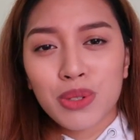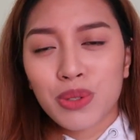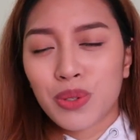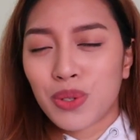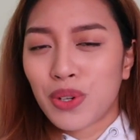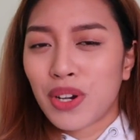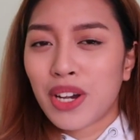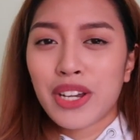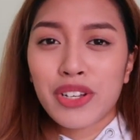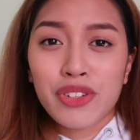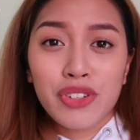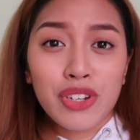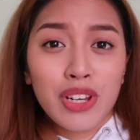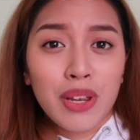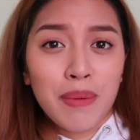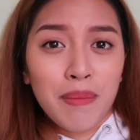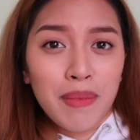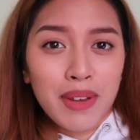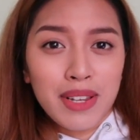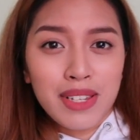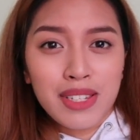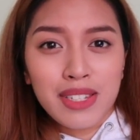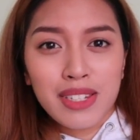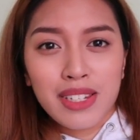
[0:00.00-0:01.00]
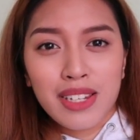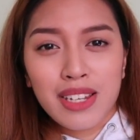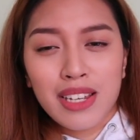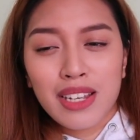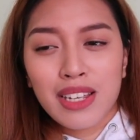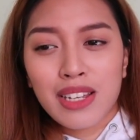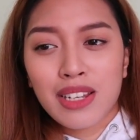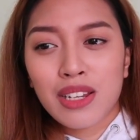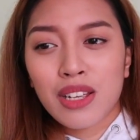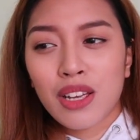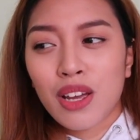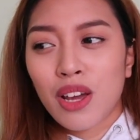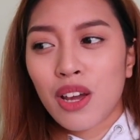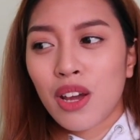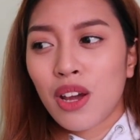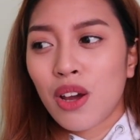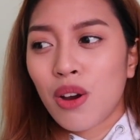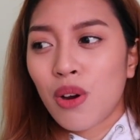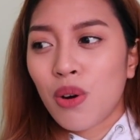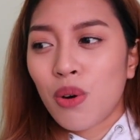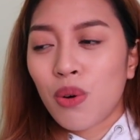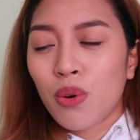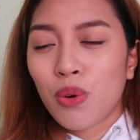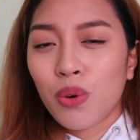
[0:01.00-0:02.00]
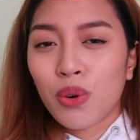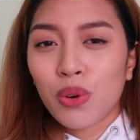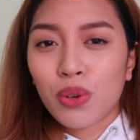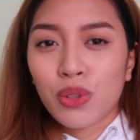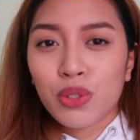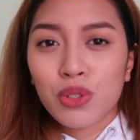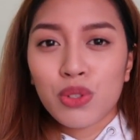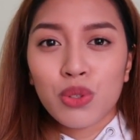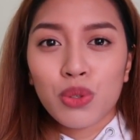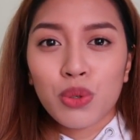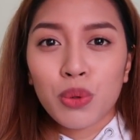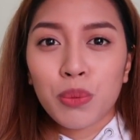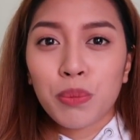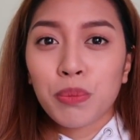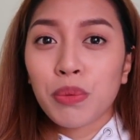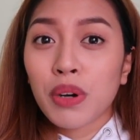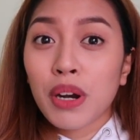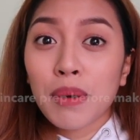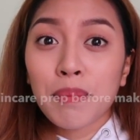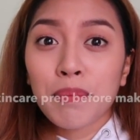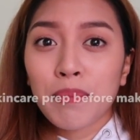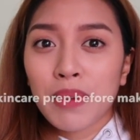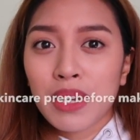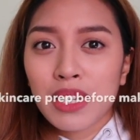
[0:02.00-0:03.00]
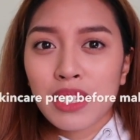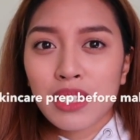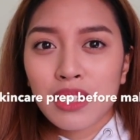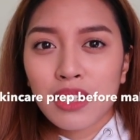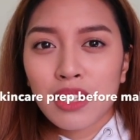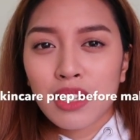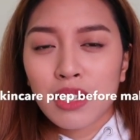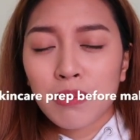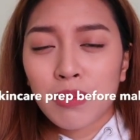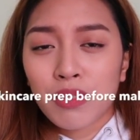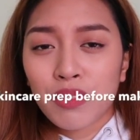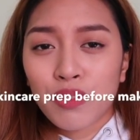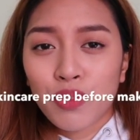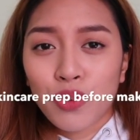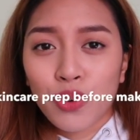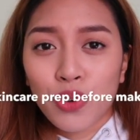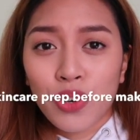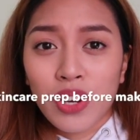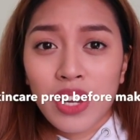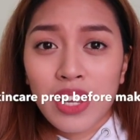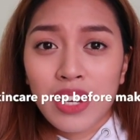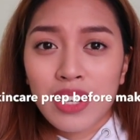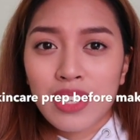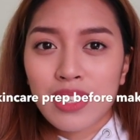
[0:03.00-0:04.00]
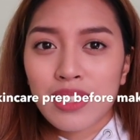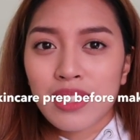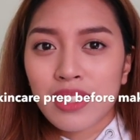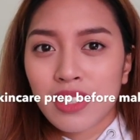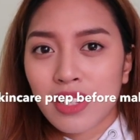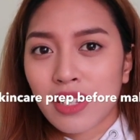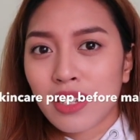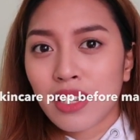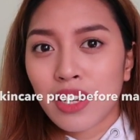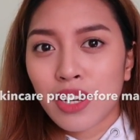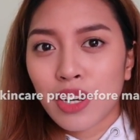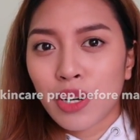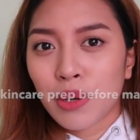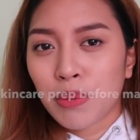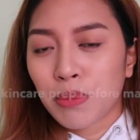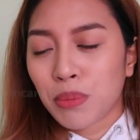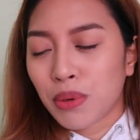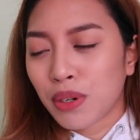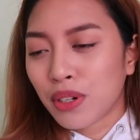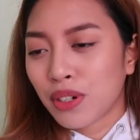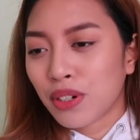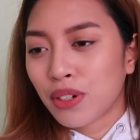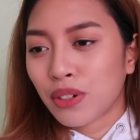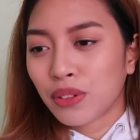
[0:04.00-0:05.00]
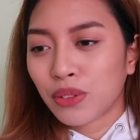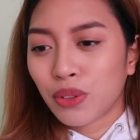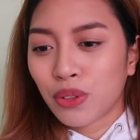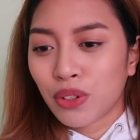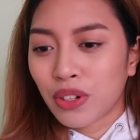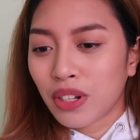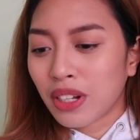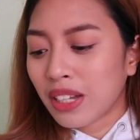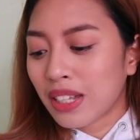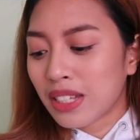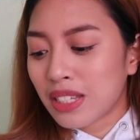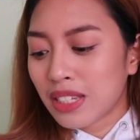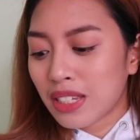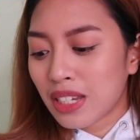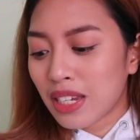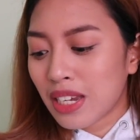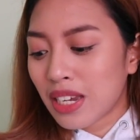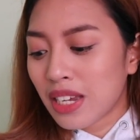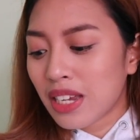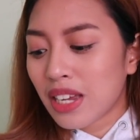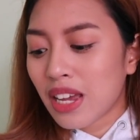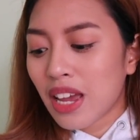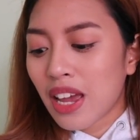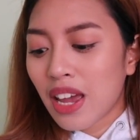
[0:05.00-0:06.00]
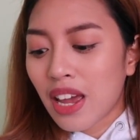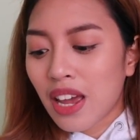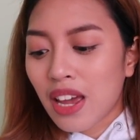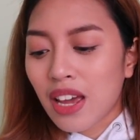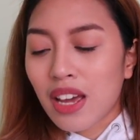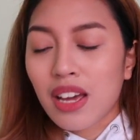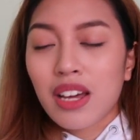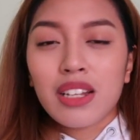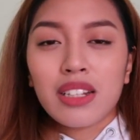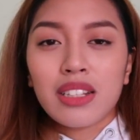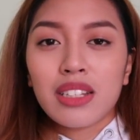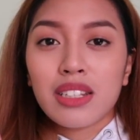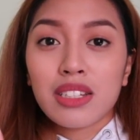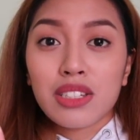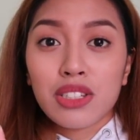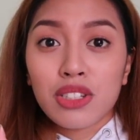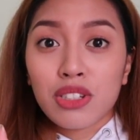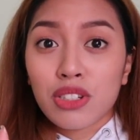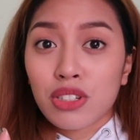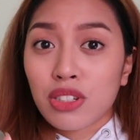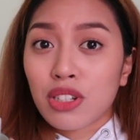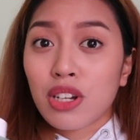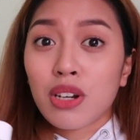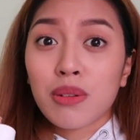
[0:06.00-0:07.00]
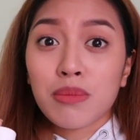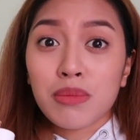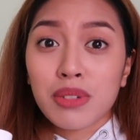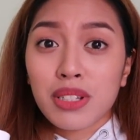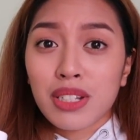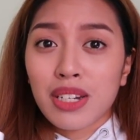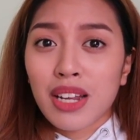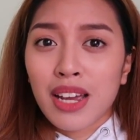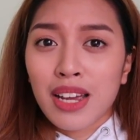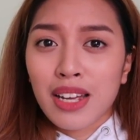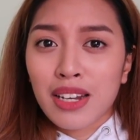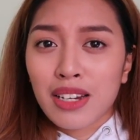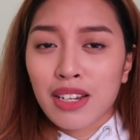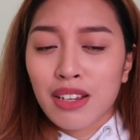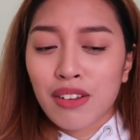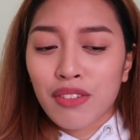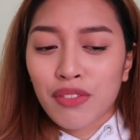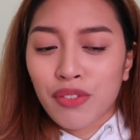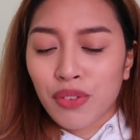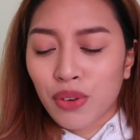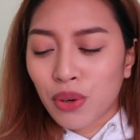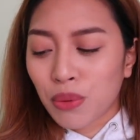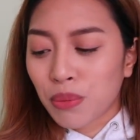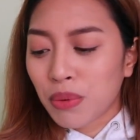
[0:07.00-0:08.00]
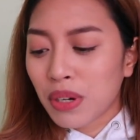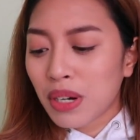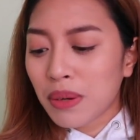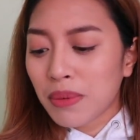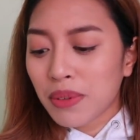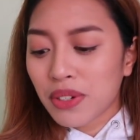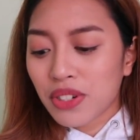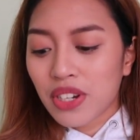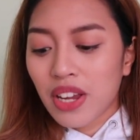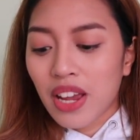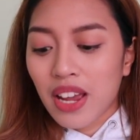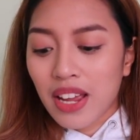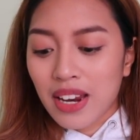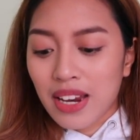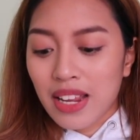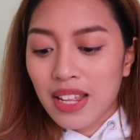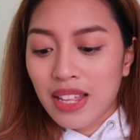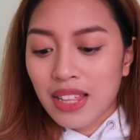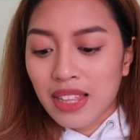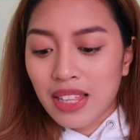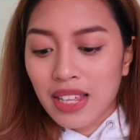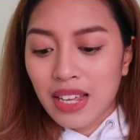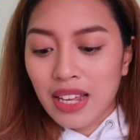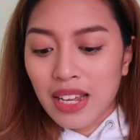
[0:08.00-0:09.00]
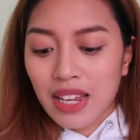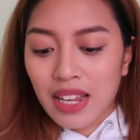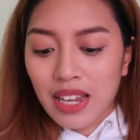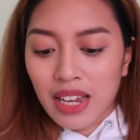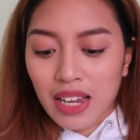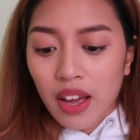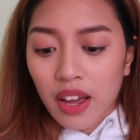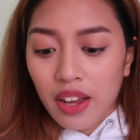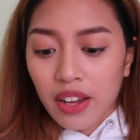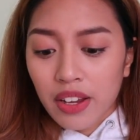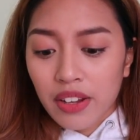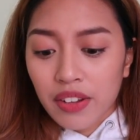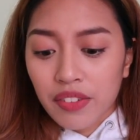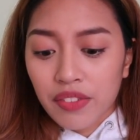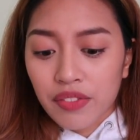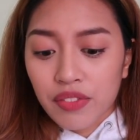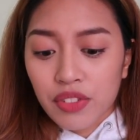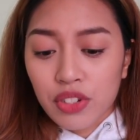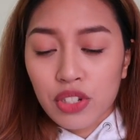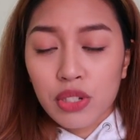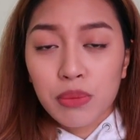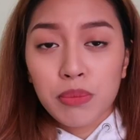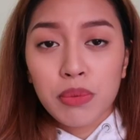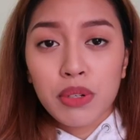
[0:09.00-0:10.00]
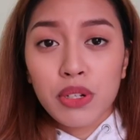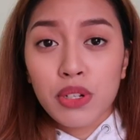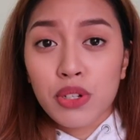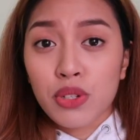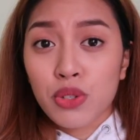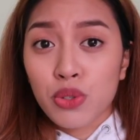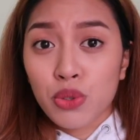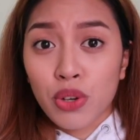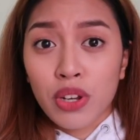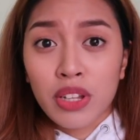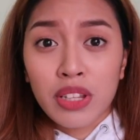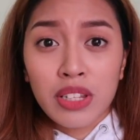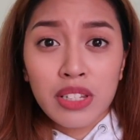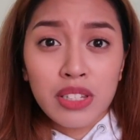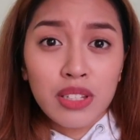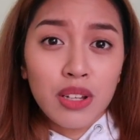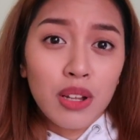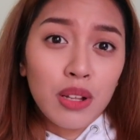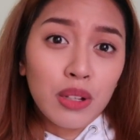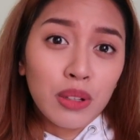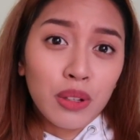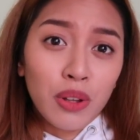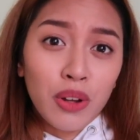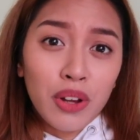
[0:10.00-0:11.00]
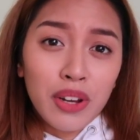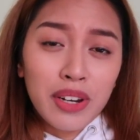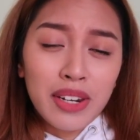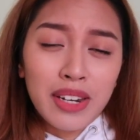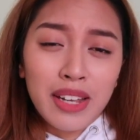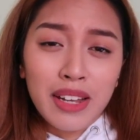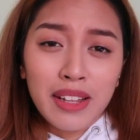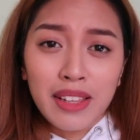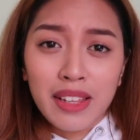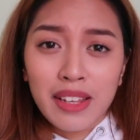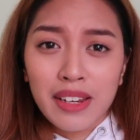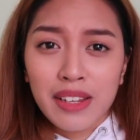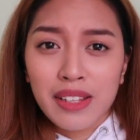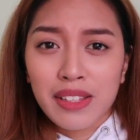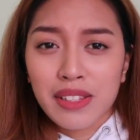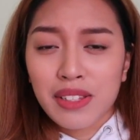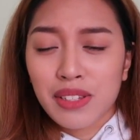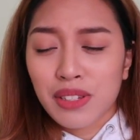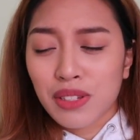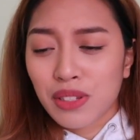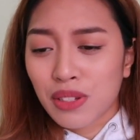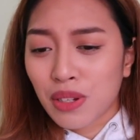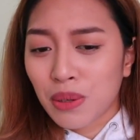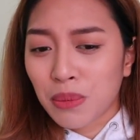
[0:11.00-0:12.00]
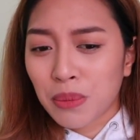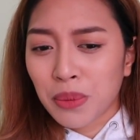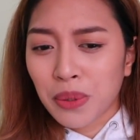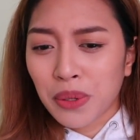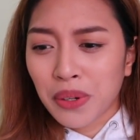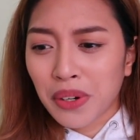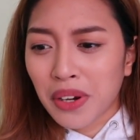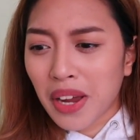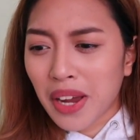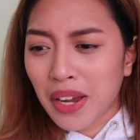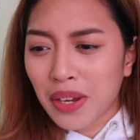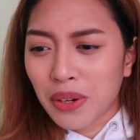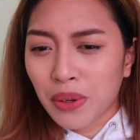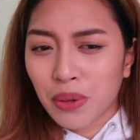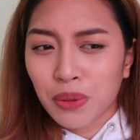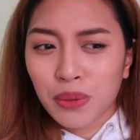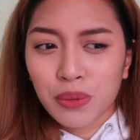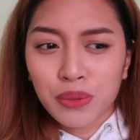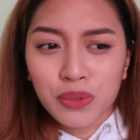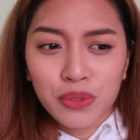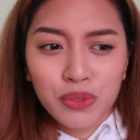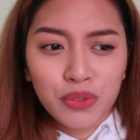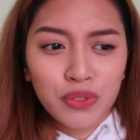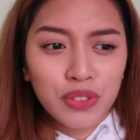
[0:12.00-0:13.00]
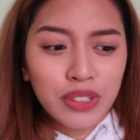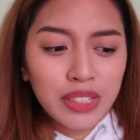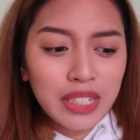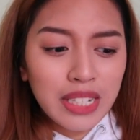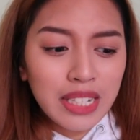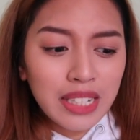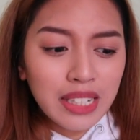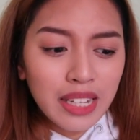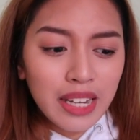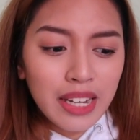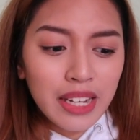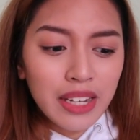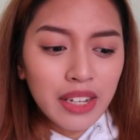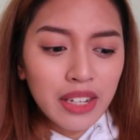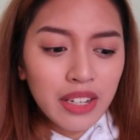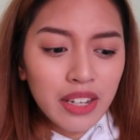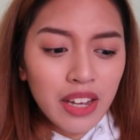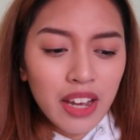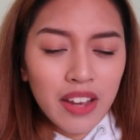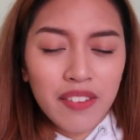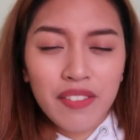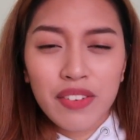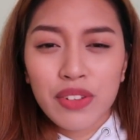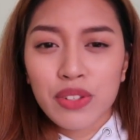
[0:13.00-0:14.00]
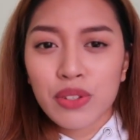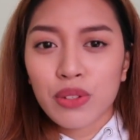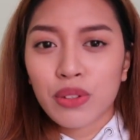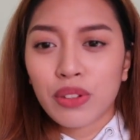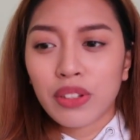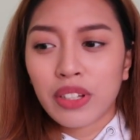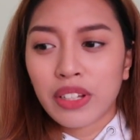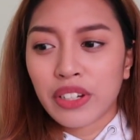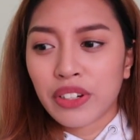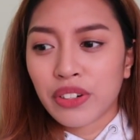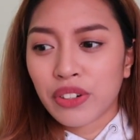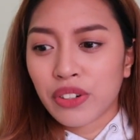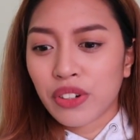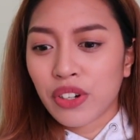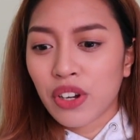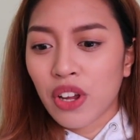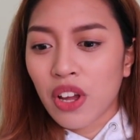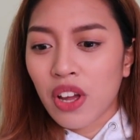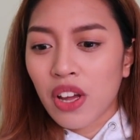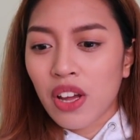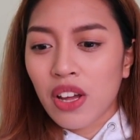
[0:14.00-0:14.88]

to hydrate my skin, or to prep my skin before any skincare product or cleansing. This just comes in handy for pretty much anything. I've just been enjoying this a lot now that it's summer. I don't really like having to layer